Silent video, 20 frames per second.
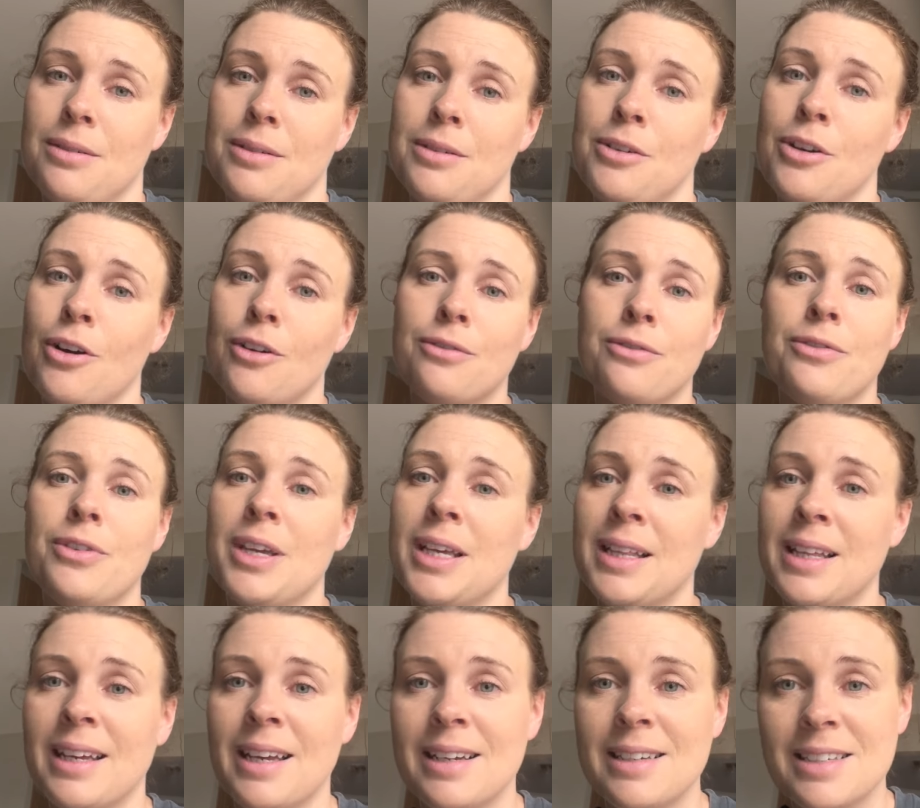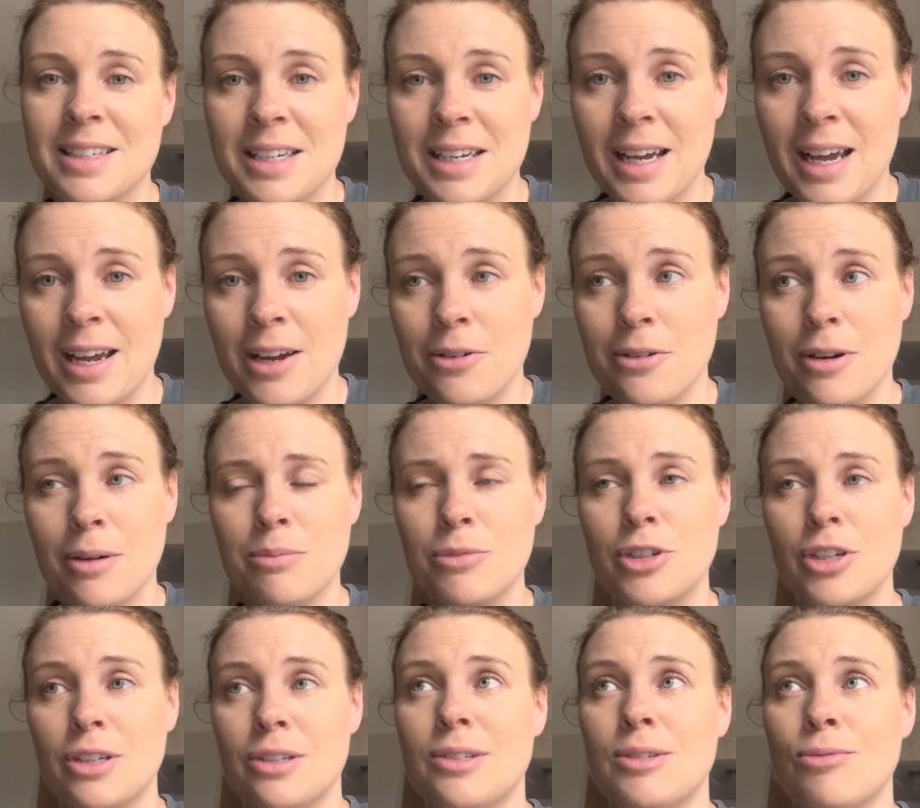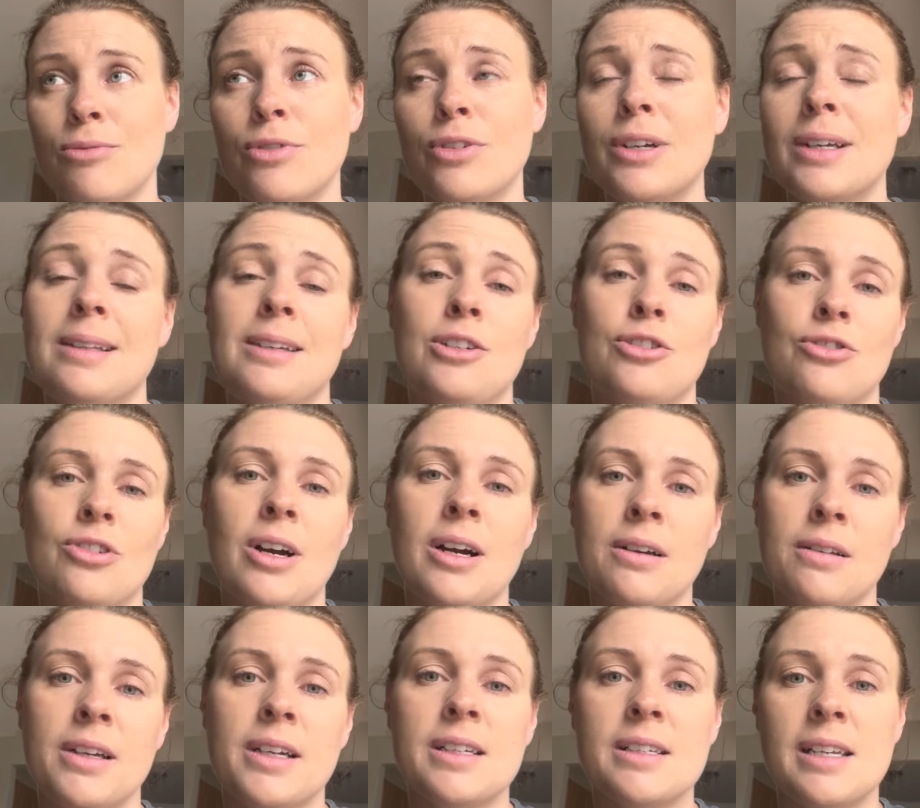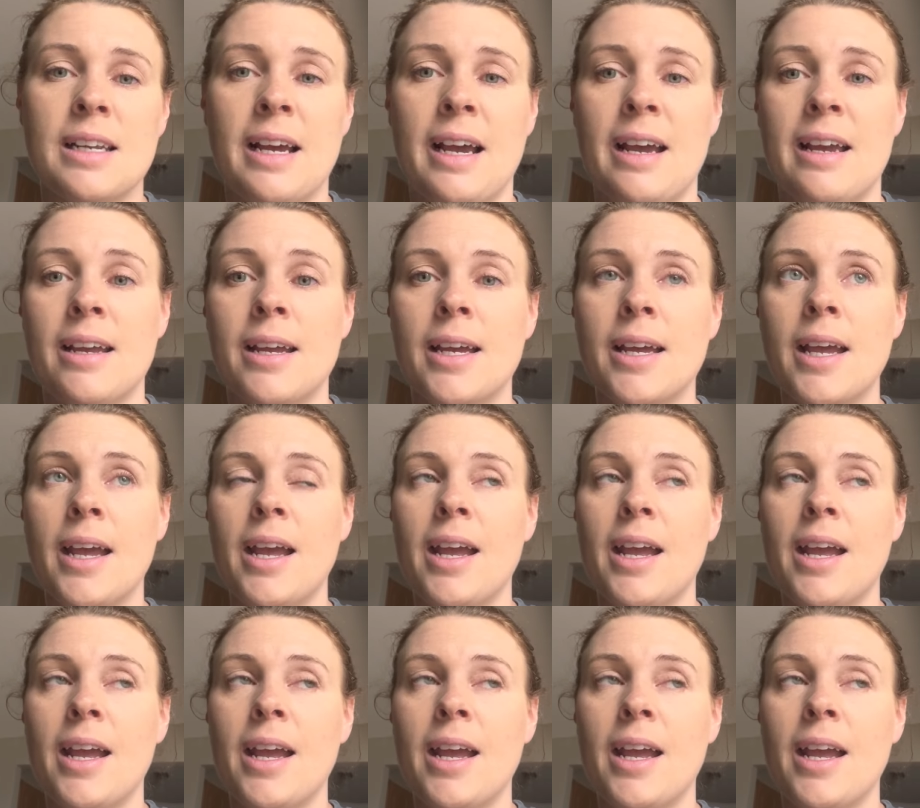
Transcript: not feeling it today, or I'm just really struggling today.